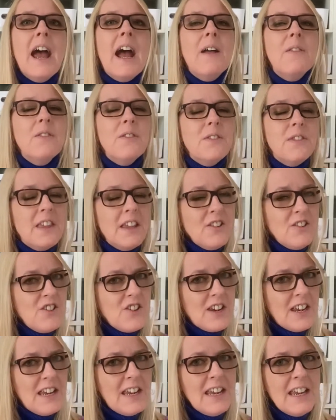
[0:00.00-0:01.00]
and this
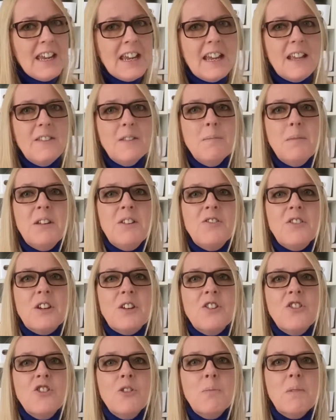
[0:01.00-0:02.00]
year in the Mystery
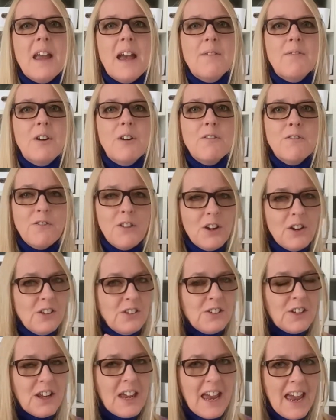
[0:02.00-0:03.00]
Cushion we have our
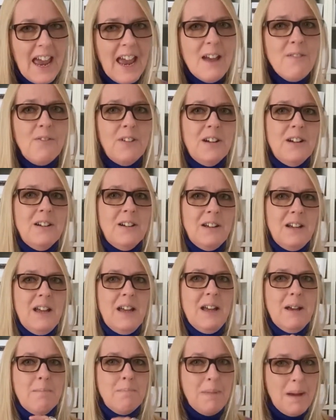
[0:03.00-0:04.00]
first ever
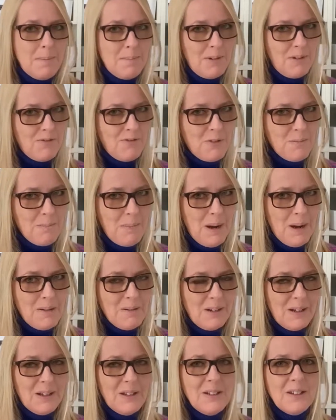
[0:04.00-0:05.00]
member from
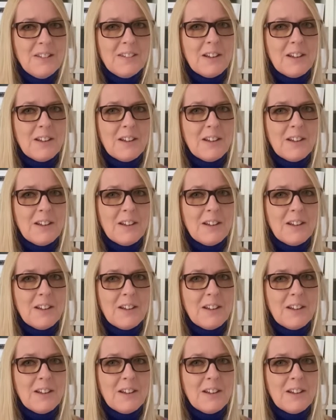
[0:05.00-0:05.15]
Poland.